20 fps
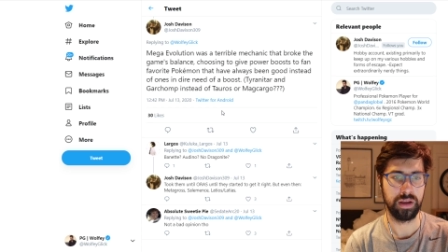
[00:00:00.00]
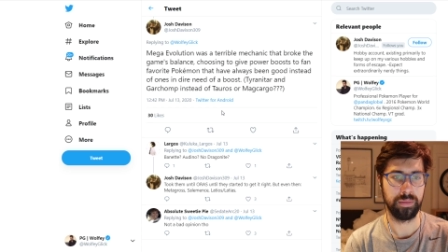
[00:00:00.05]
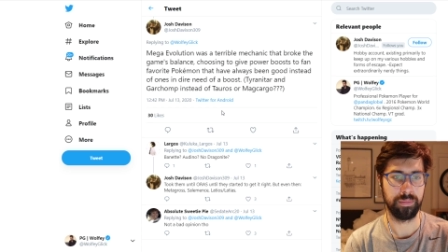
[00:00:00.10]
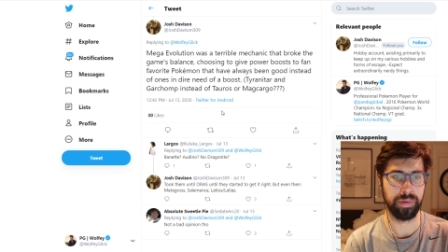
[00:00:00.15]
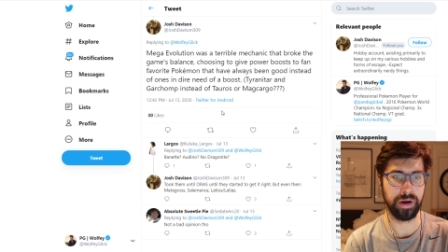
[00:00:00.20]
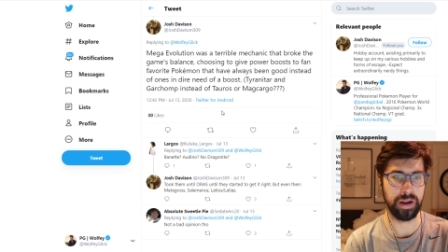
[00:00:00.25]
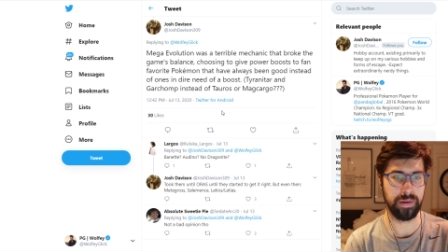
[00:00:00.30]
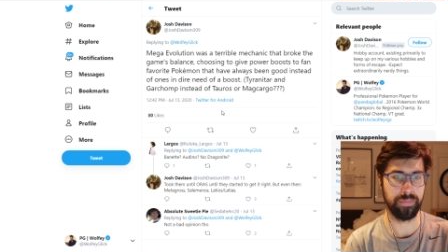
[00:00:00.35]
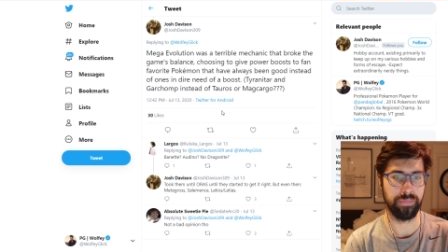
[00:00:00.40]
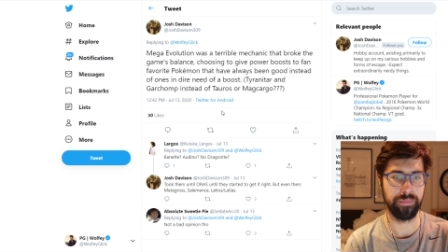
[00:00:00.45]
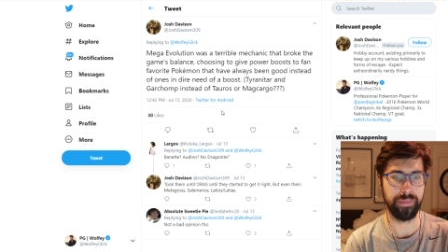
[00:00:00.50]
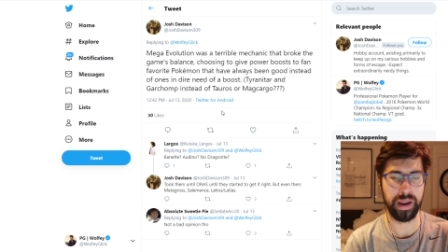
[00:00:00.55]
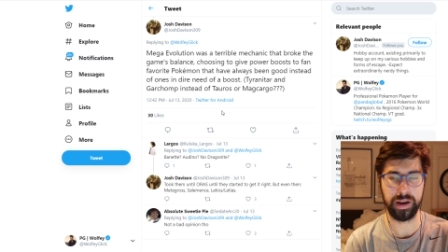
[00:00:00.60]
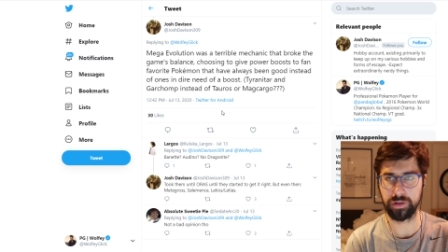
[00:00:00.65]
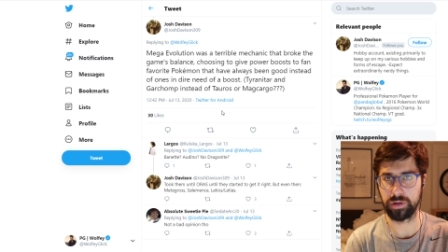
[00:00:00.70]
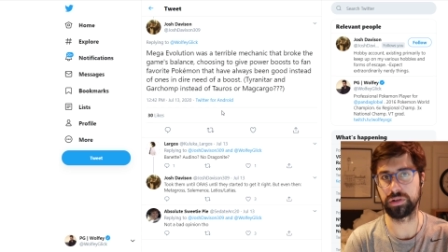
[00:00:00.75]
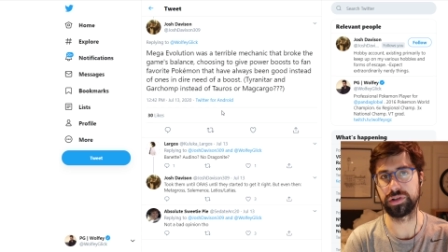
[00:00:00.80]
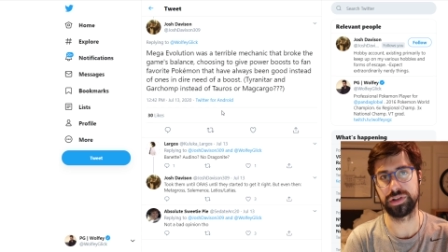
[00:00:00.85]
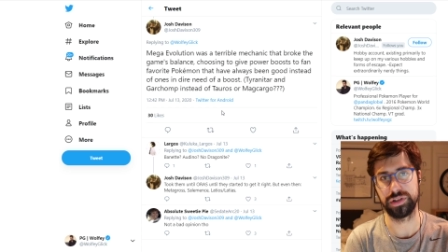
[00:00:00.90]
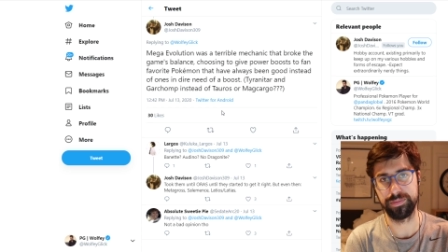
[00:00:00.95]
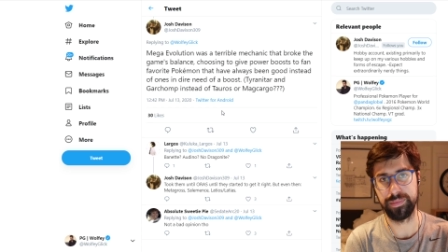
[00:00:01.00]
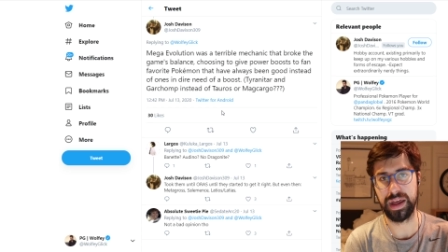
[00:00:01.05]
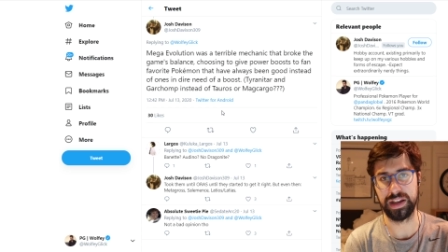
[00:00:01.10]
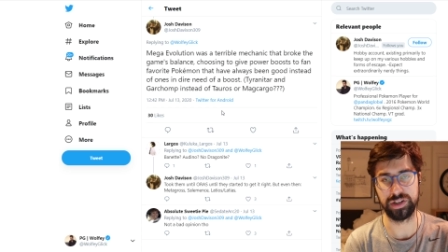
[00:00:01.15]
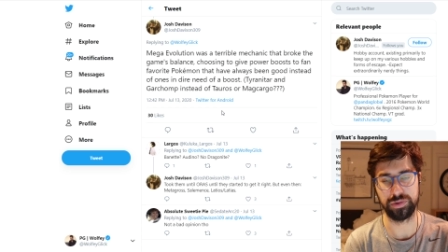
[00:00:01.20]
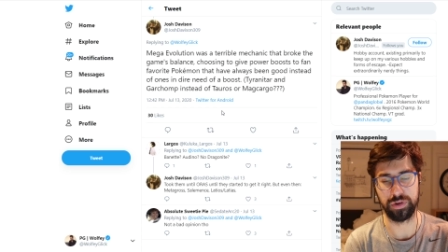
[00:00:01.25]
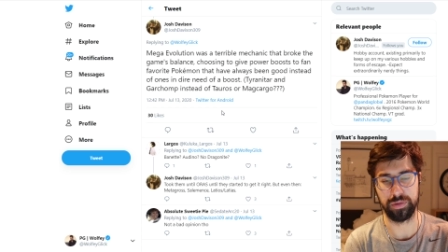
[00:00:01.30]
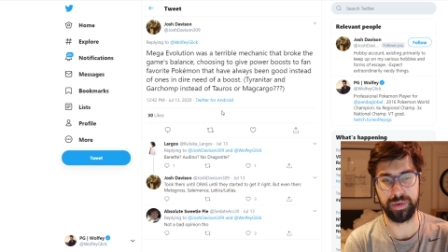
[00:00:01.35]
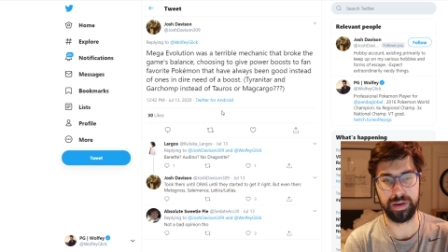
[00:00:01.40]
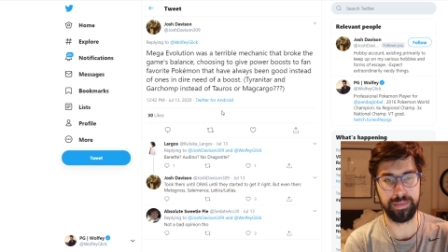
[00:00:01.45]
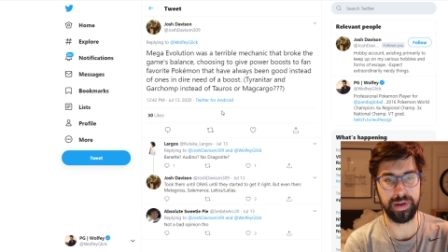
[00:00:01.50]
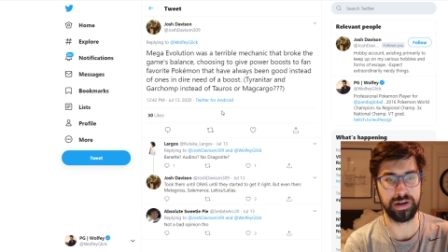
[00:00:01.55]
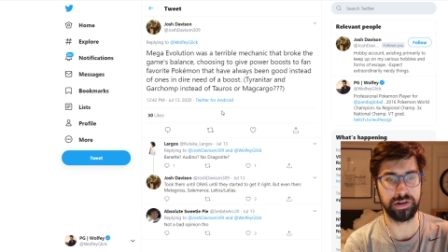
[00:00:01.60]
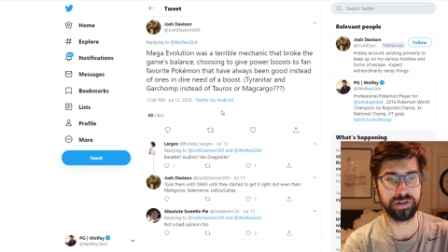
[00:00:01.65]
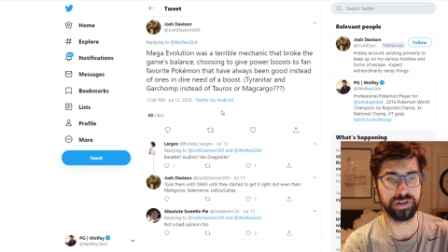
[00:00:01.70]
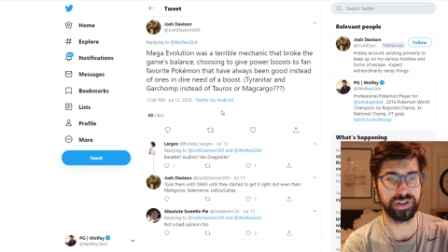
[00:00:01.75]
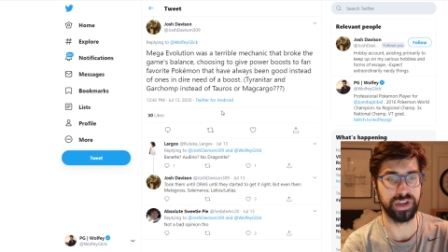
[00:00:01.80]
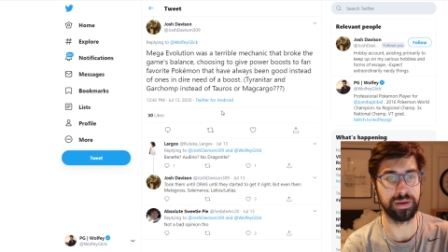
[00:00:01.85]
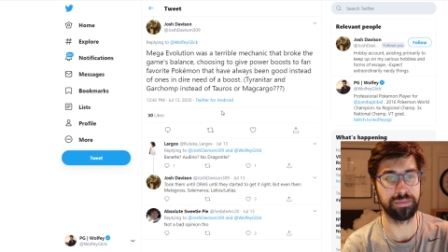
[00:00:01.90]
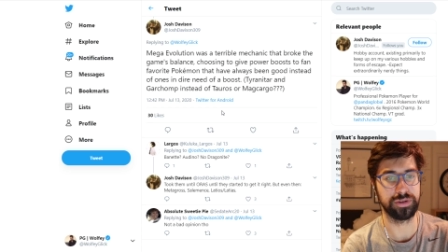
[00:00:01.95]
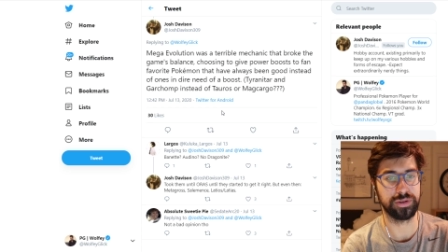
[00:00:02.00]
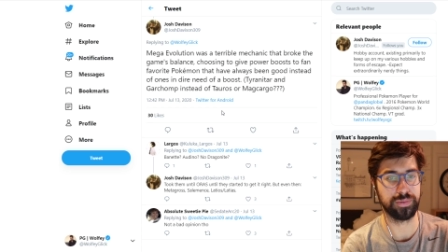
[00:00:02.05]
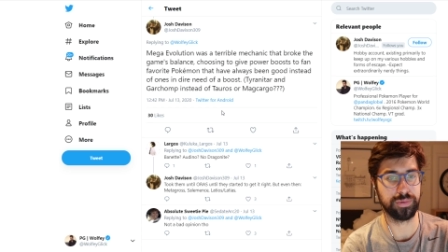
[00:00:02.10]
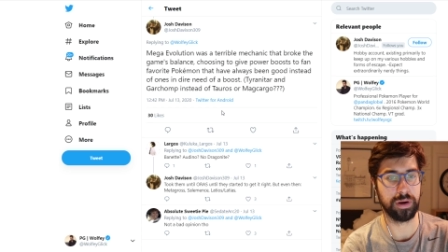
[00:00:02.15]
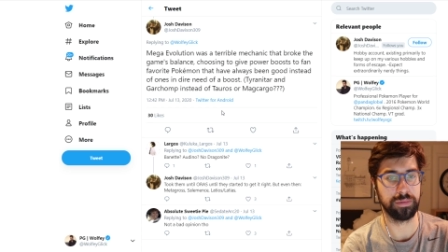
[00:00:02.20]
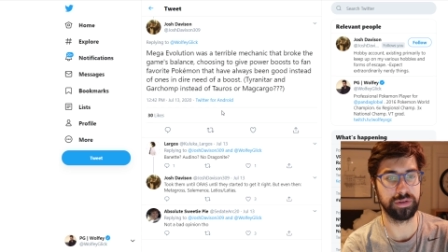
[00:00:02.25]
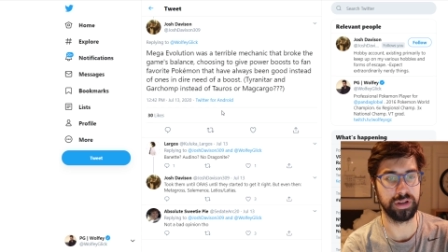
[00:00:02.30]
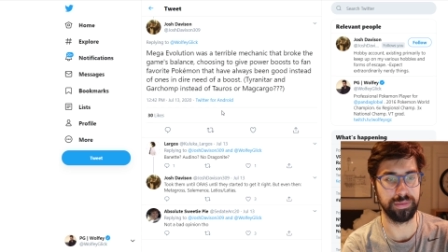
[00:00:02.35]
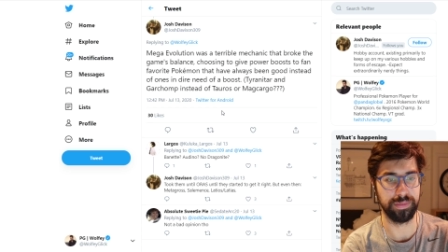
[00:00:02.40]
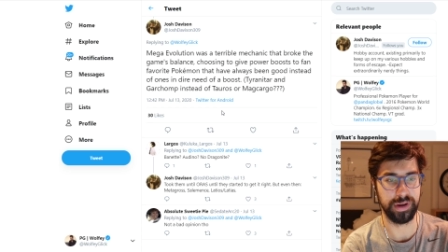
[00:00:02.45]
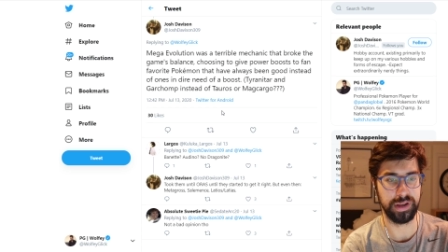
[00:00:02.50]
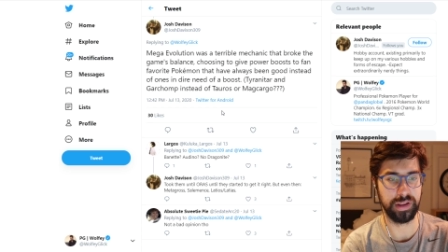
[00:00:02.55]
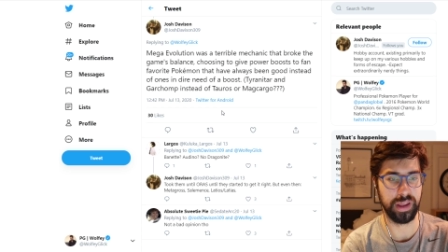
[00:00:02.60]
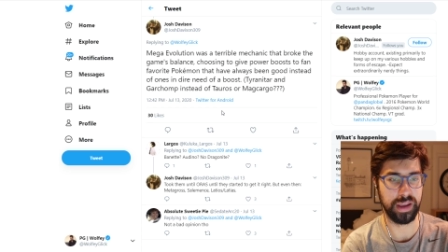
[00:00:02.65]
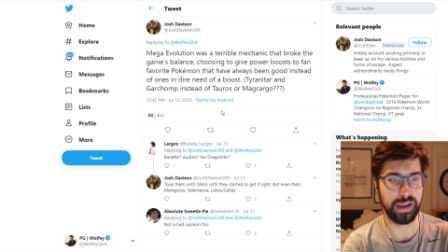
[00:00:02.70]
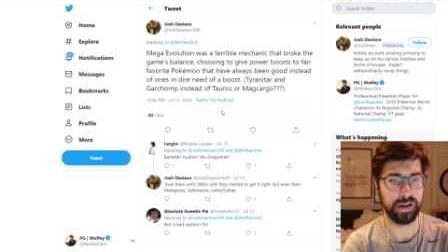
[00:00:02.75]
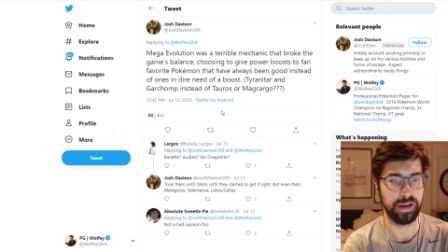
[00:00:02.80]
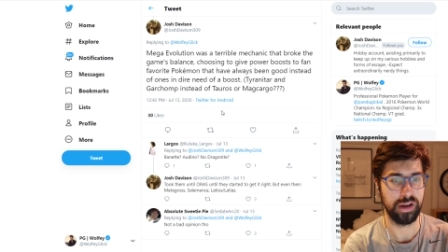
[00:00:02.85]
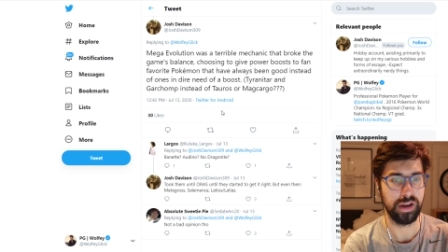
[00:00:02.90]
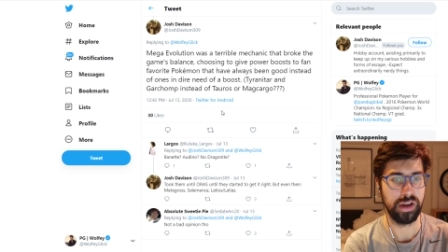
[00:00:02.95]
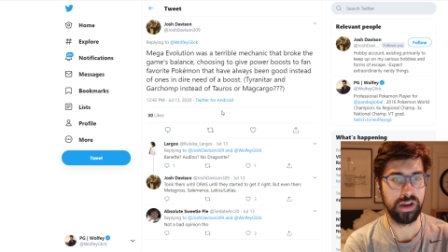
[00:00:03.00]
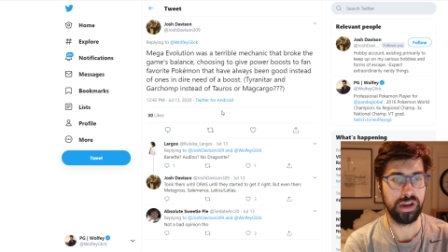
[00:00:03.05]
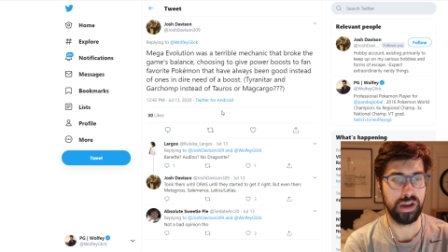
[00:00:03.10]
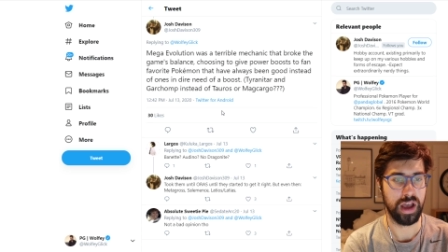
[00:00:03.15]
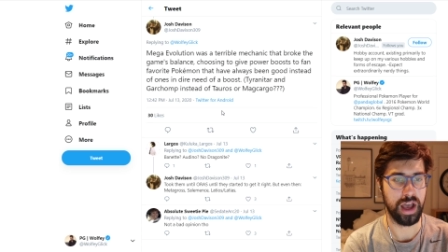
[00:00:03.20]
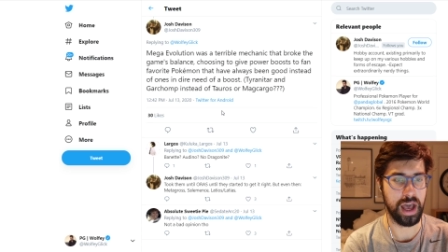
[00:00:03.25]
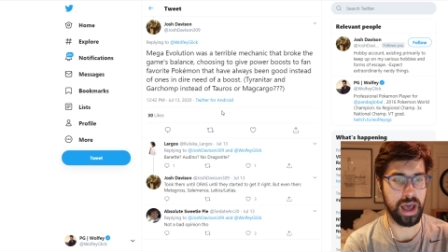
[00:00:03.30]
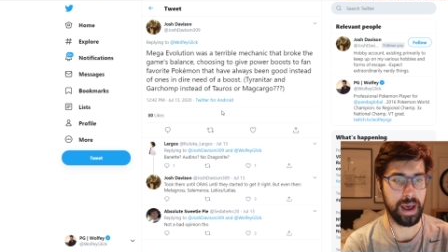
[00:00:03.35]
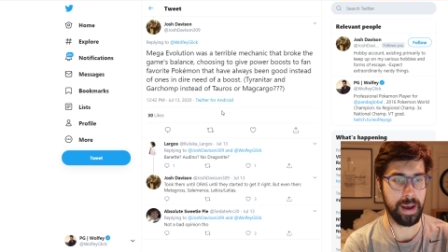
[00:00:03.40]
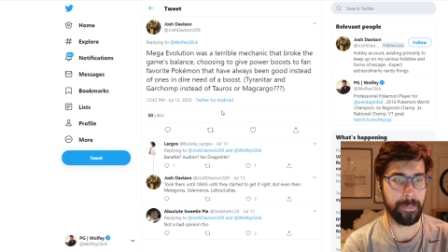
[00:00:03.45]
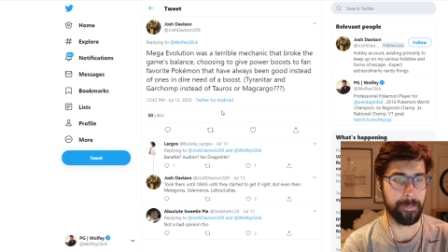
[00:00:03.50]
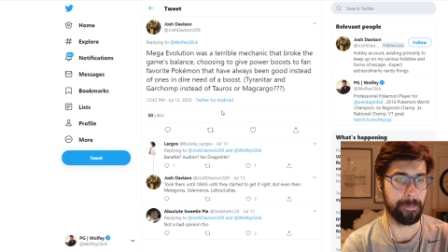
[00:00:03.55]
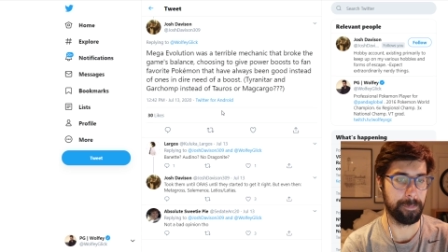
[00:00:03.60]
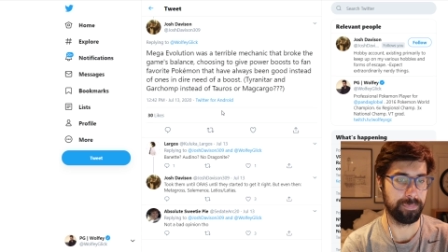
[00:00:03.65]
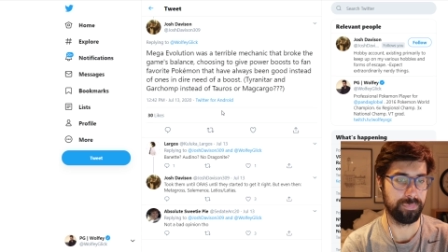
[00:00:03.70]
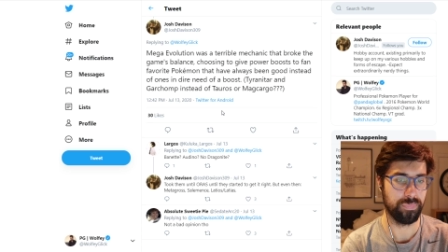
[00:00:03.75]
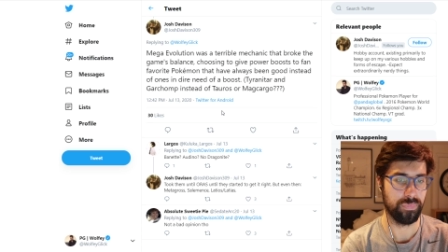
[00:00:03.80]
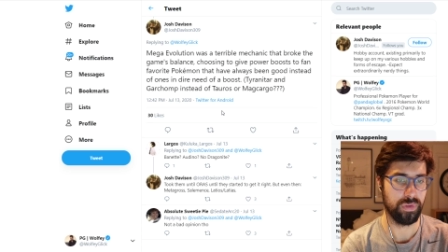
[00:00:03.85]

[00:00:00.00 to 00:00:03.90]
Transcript: but Metagross and Ment would have been better examples, probably, but, like, um,